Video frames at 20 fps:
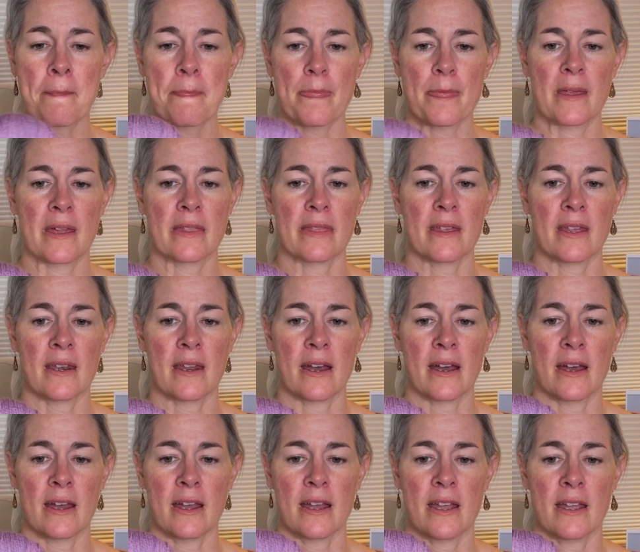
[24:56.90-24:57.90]
and then
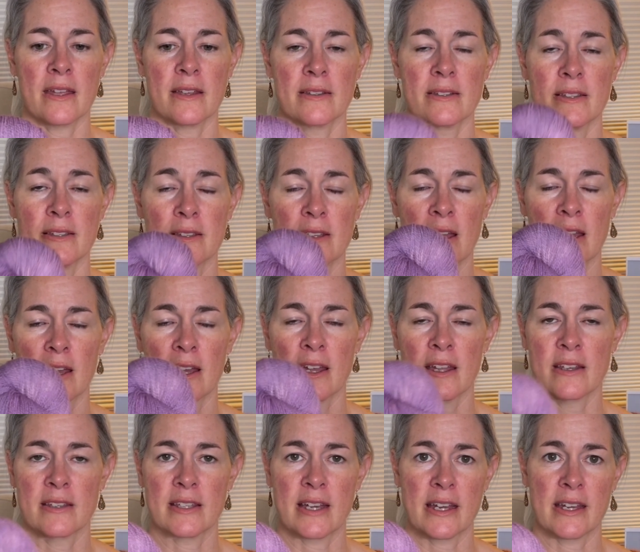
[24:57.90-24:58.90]
I
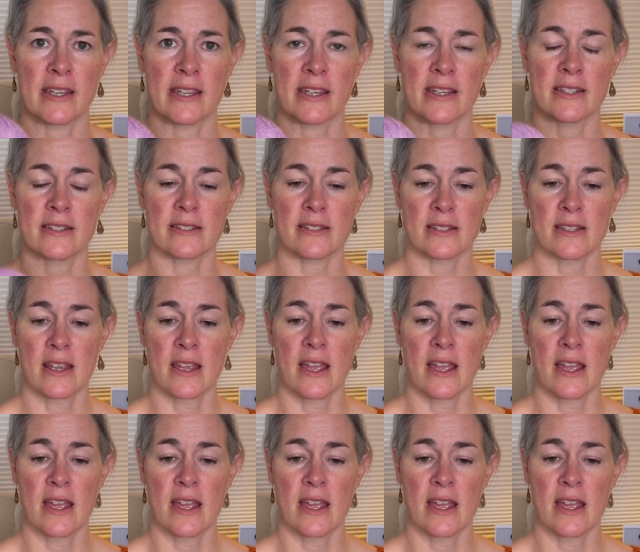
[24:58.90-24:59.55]
dye it.